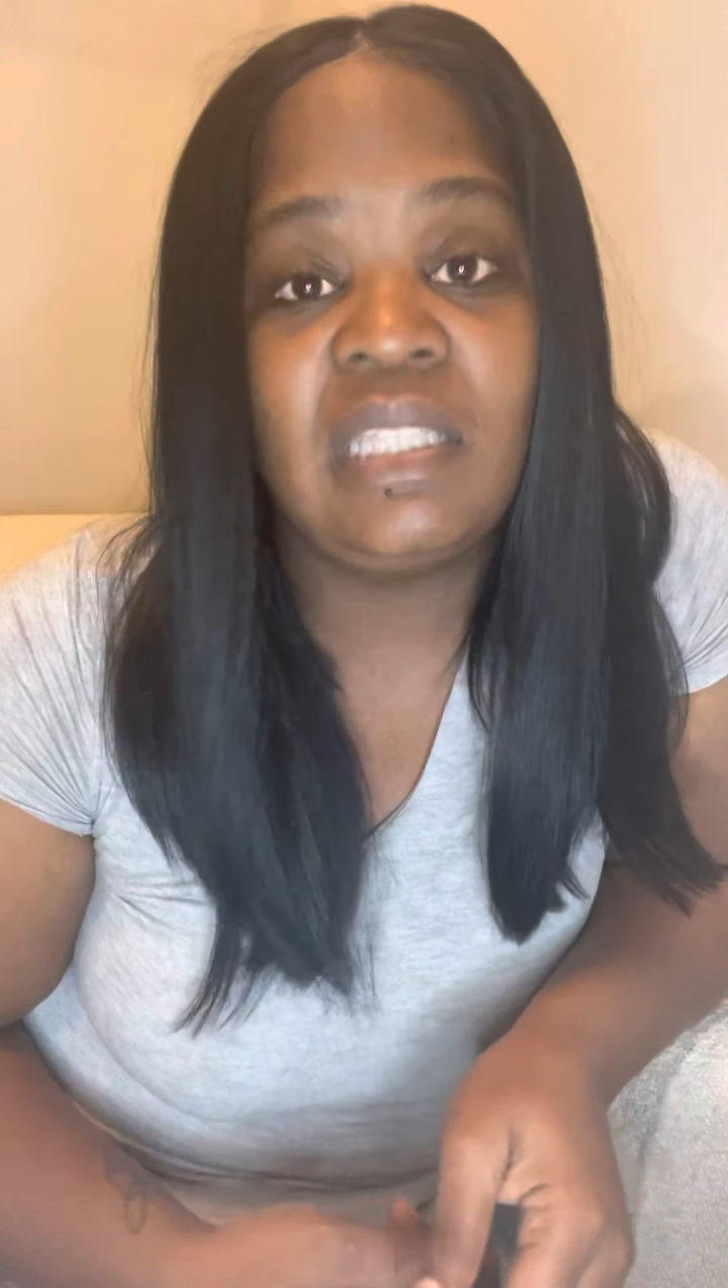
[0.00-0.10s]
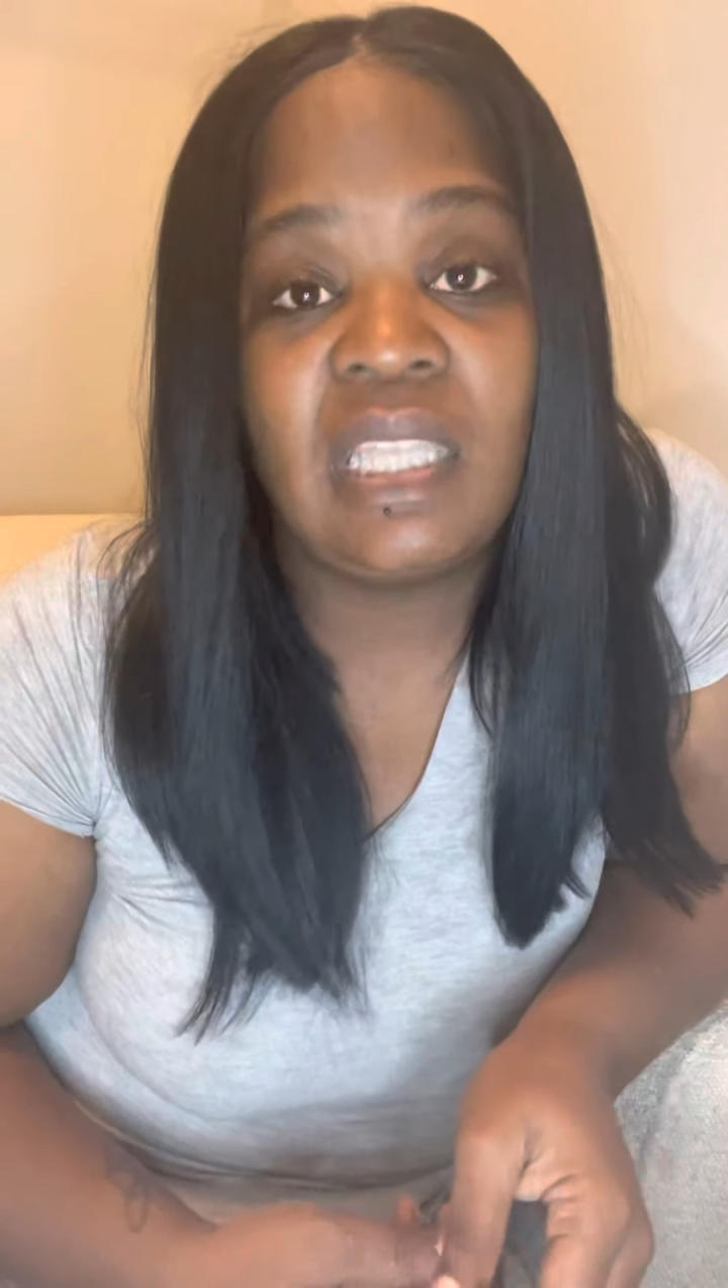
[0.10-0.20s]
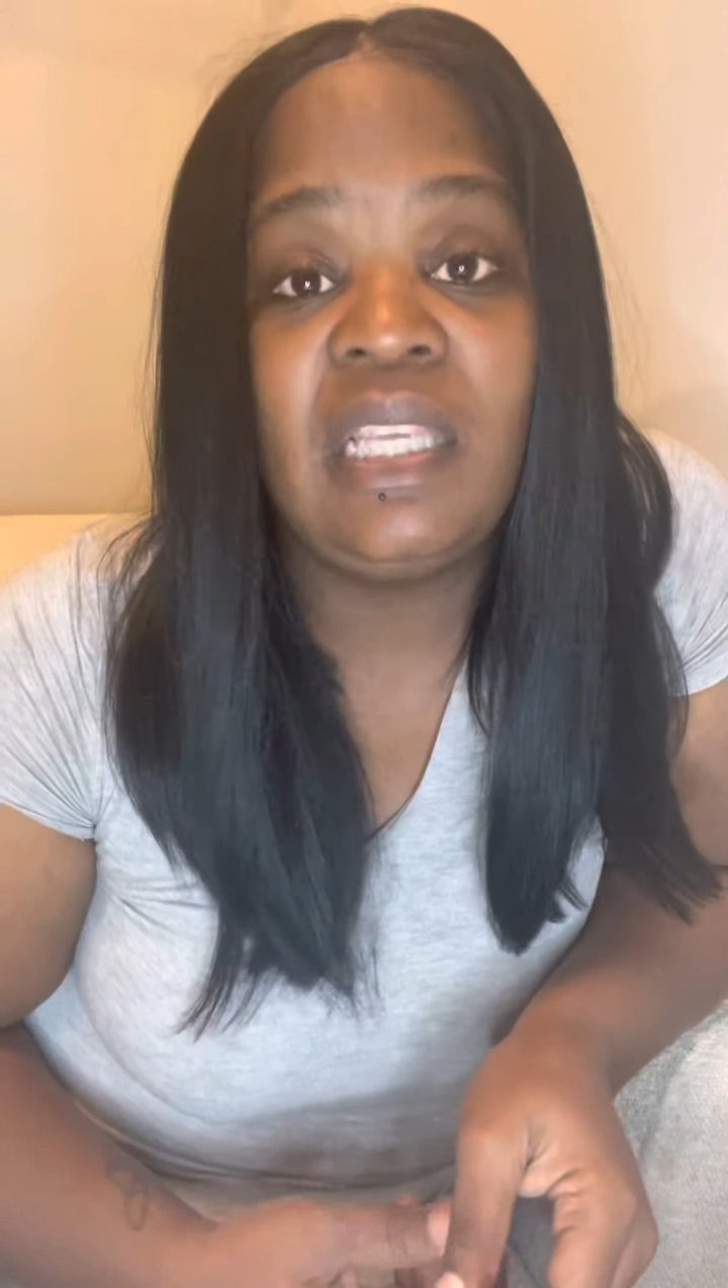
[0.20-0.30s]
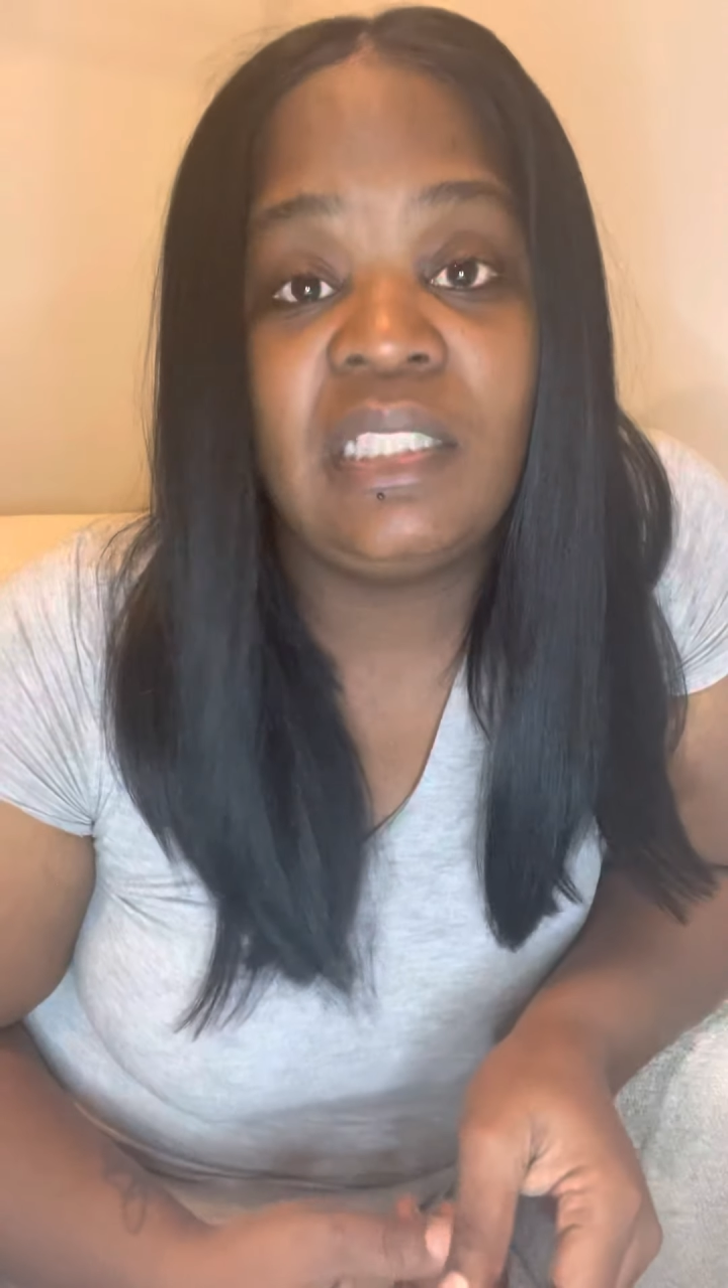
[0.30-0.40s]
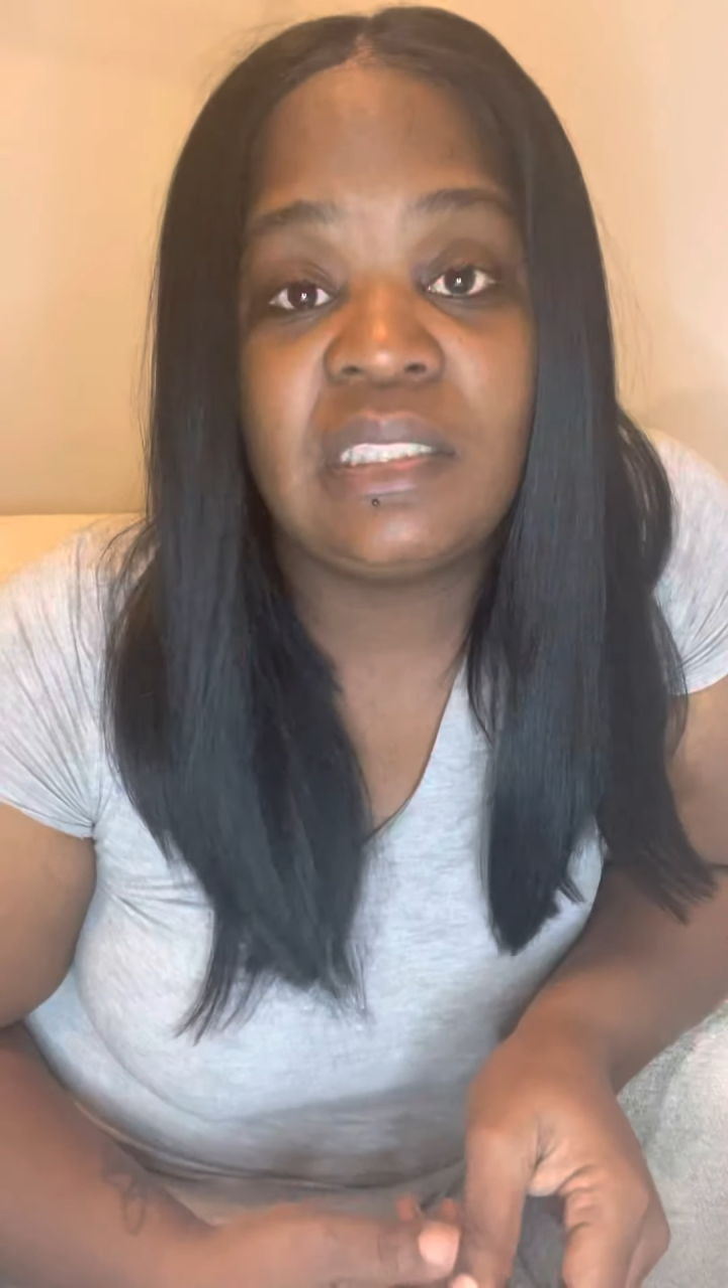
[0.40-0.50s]

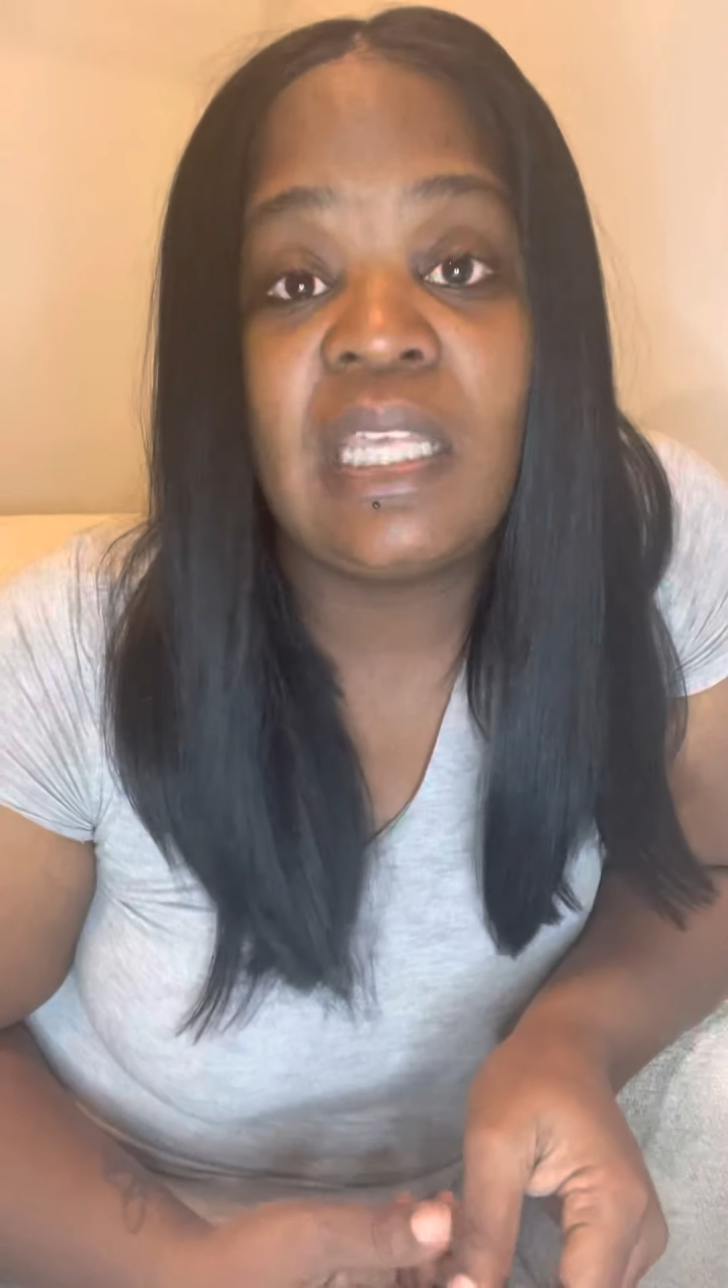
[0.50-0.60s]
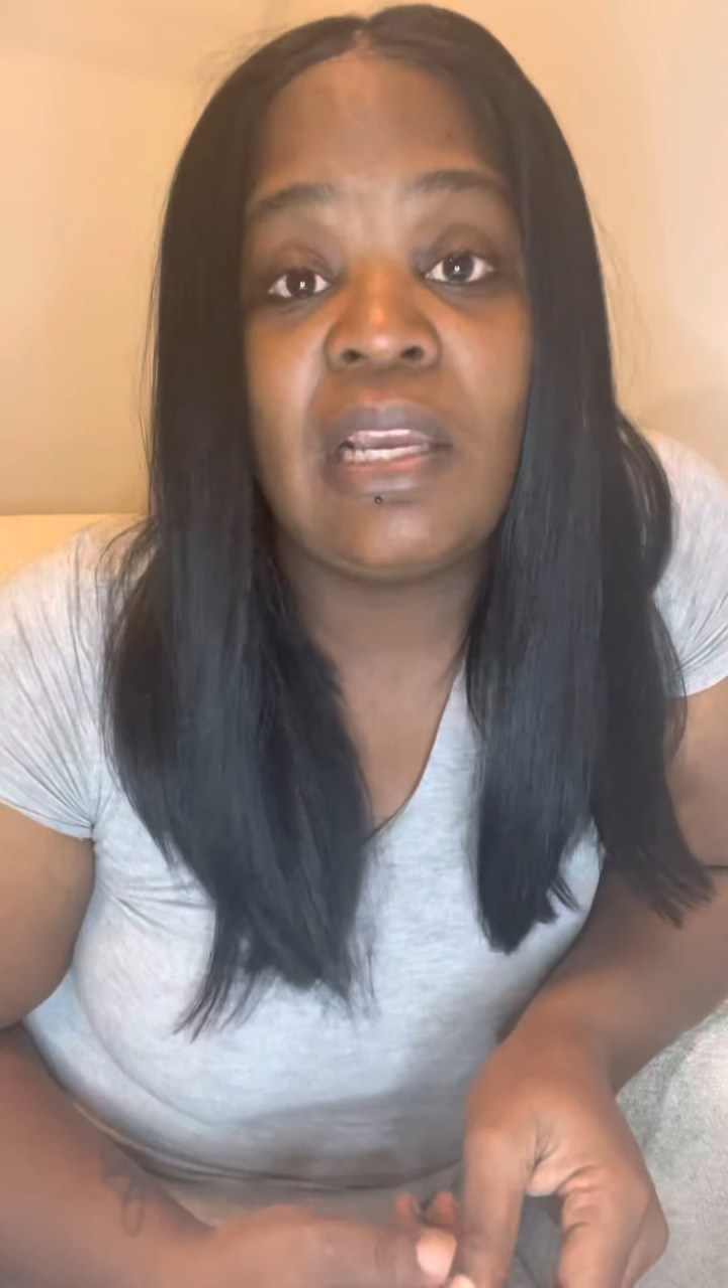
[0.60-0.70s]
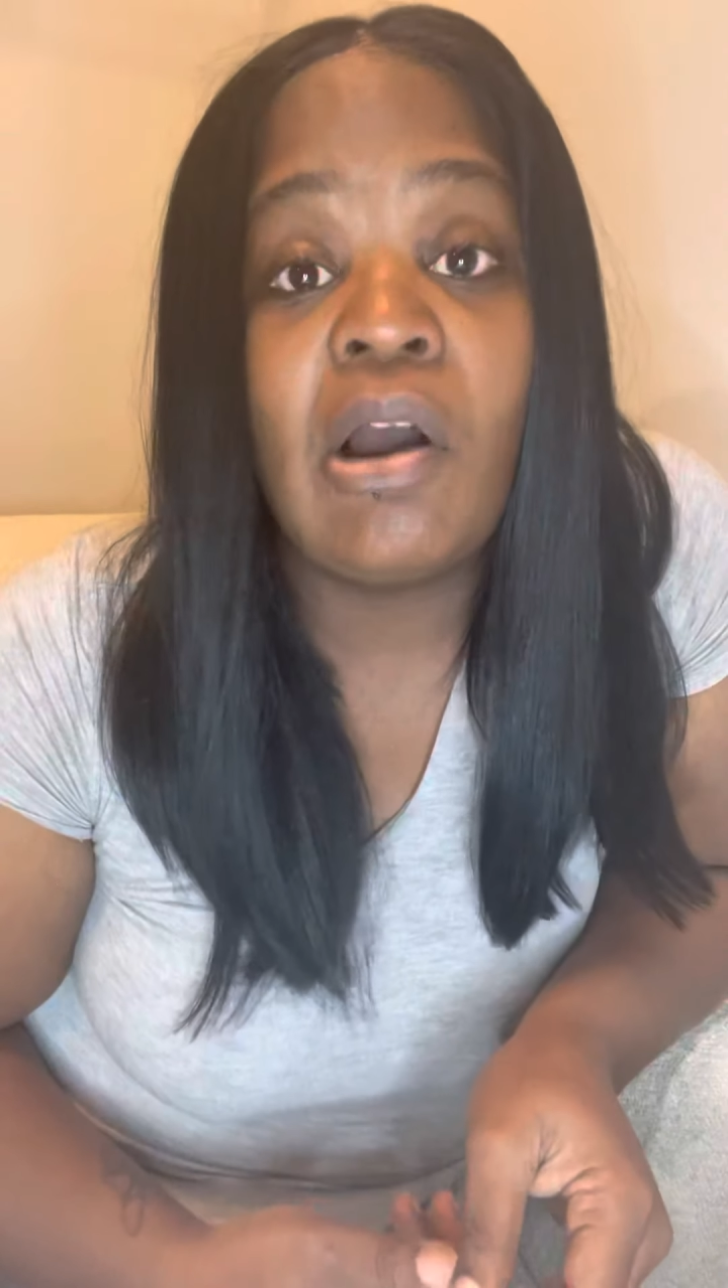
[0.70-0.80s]
things that